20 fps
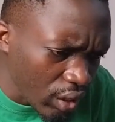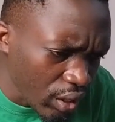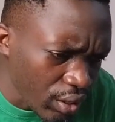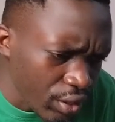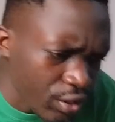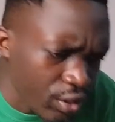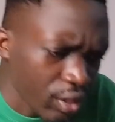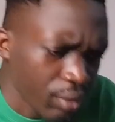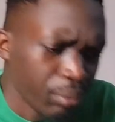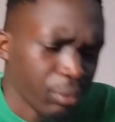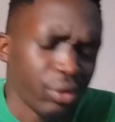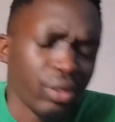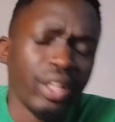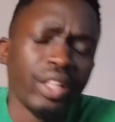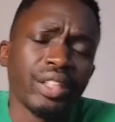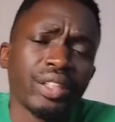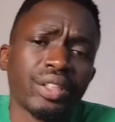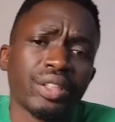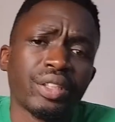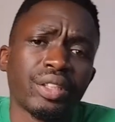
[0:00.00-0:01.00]

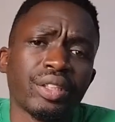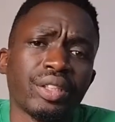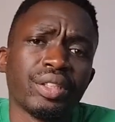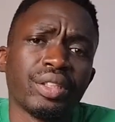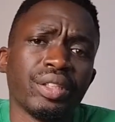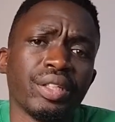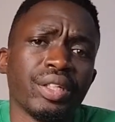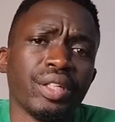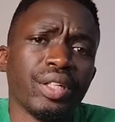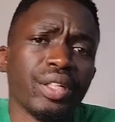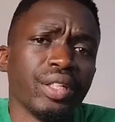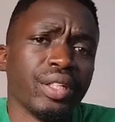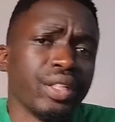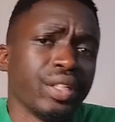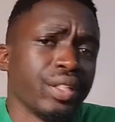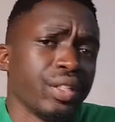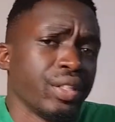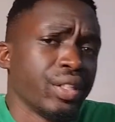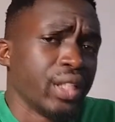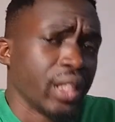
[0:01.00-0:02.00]
stimulates
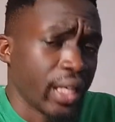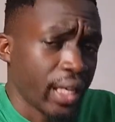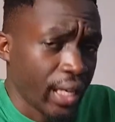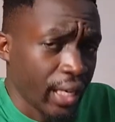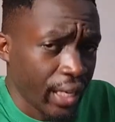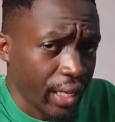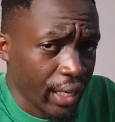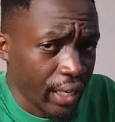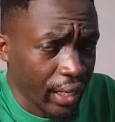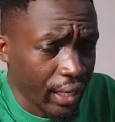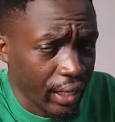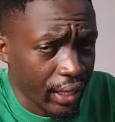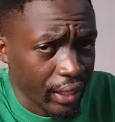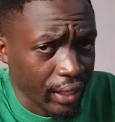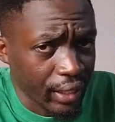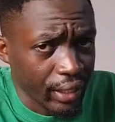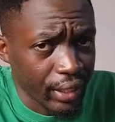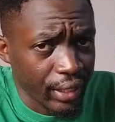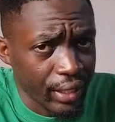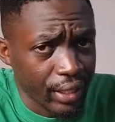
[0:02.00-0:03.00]
the
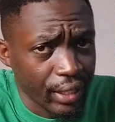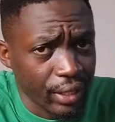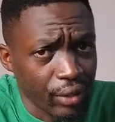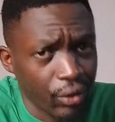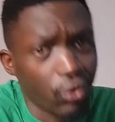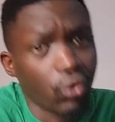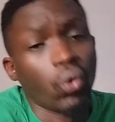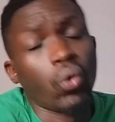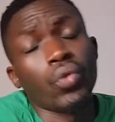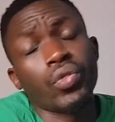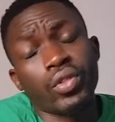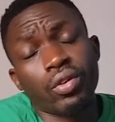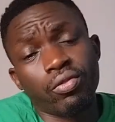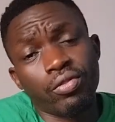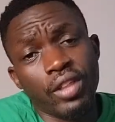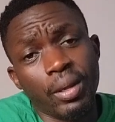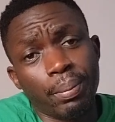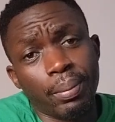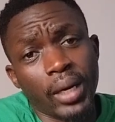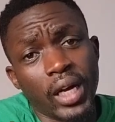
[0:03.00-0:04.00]
growth
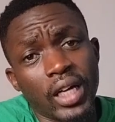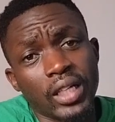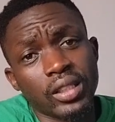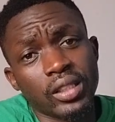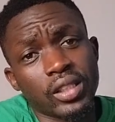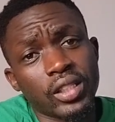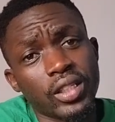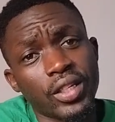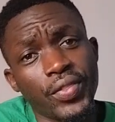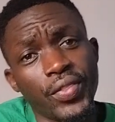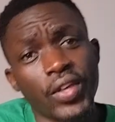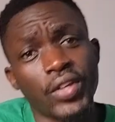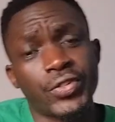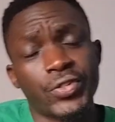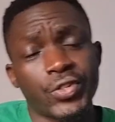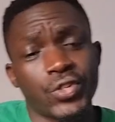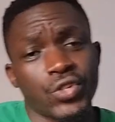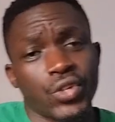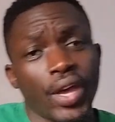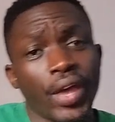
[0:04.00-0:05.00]
of the plant, the
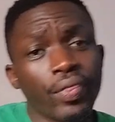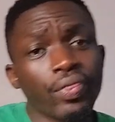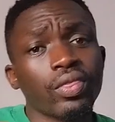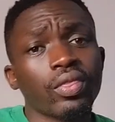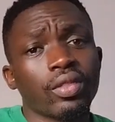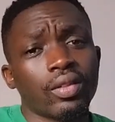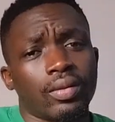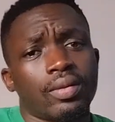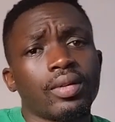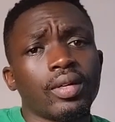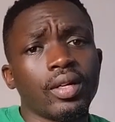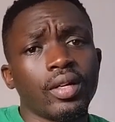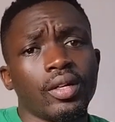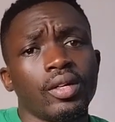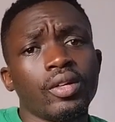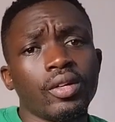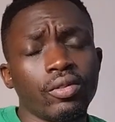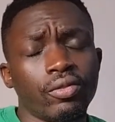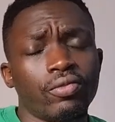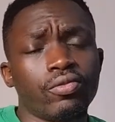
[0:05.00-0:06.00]
strength
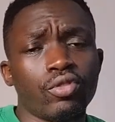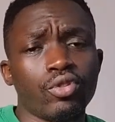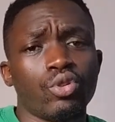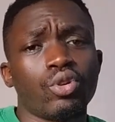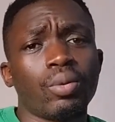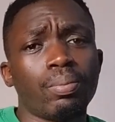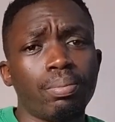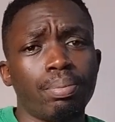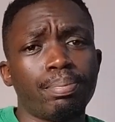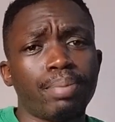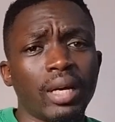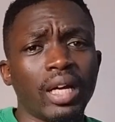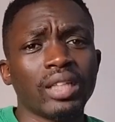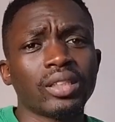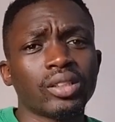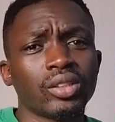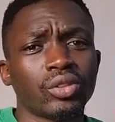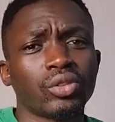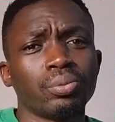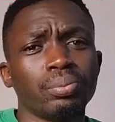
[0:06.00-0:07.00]
for your
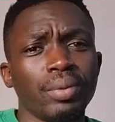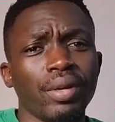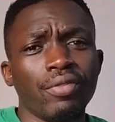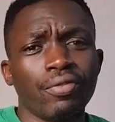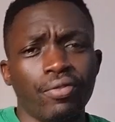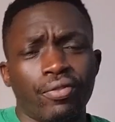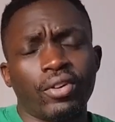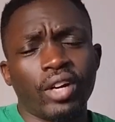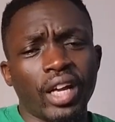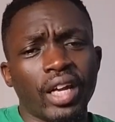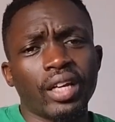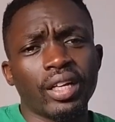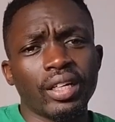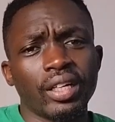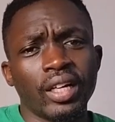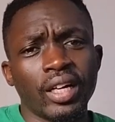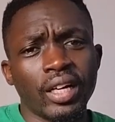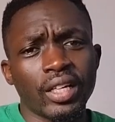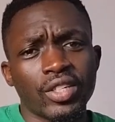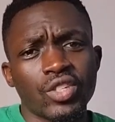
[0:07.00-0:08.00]
plants to be
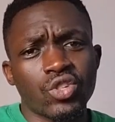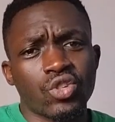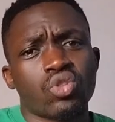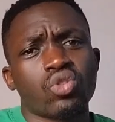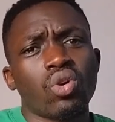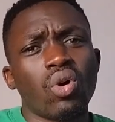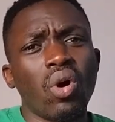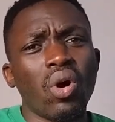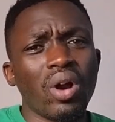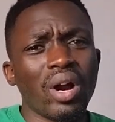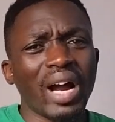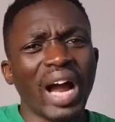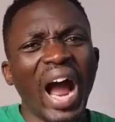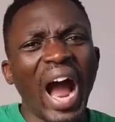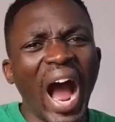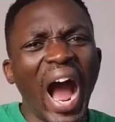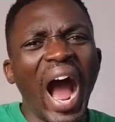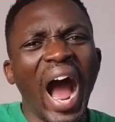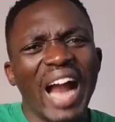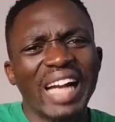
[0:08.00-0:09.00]
strong,
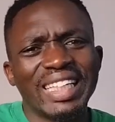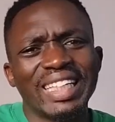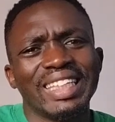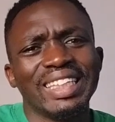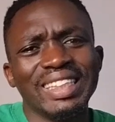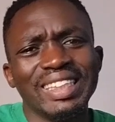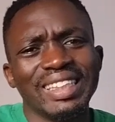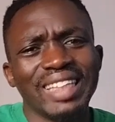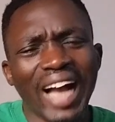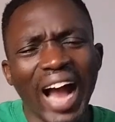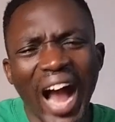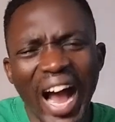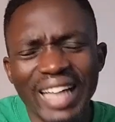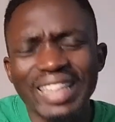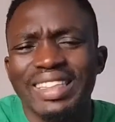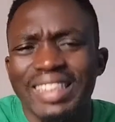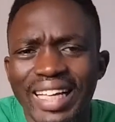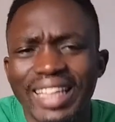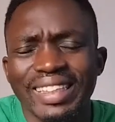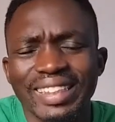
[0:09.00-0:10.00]

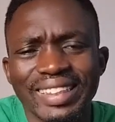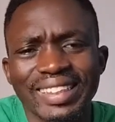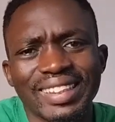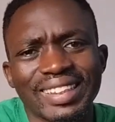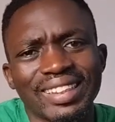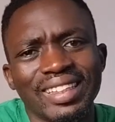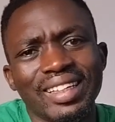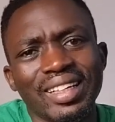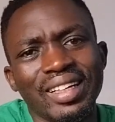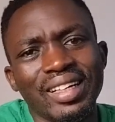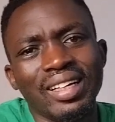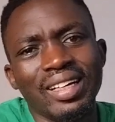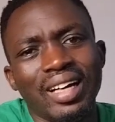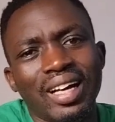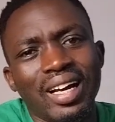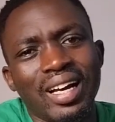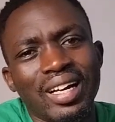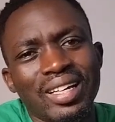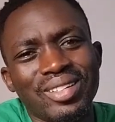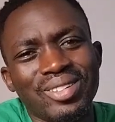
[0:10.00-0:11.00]
hardness.
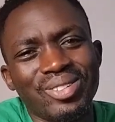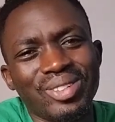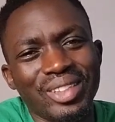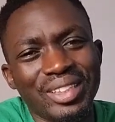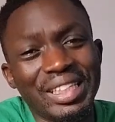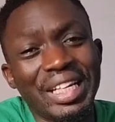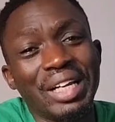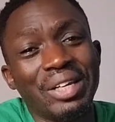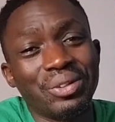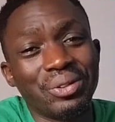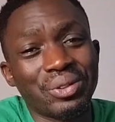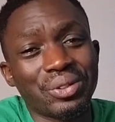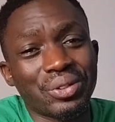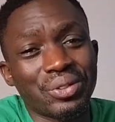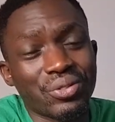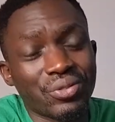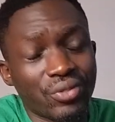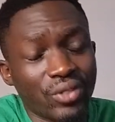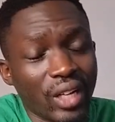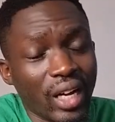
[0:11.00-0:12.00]
You need a lot
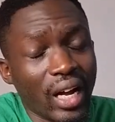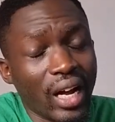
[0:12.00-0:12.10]
of